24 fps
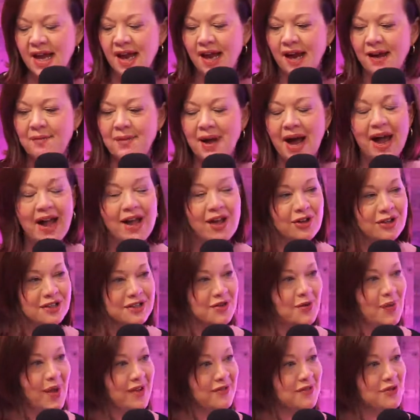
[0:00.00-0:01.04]
Um, I
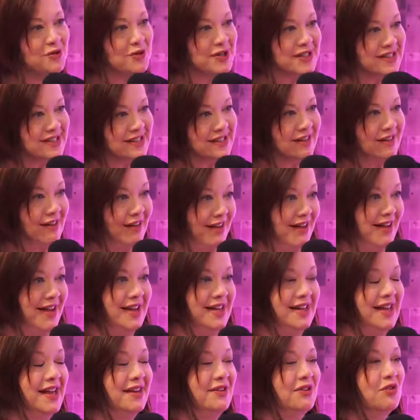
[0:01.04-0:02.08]
also have Chris
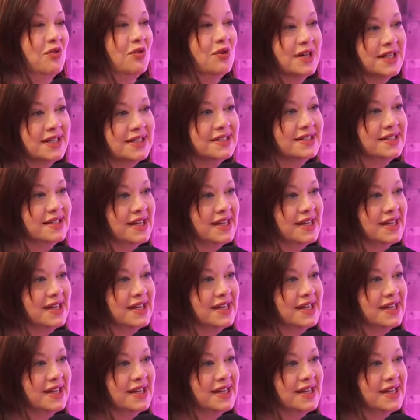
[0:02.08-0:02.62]
Klein, and Chris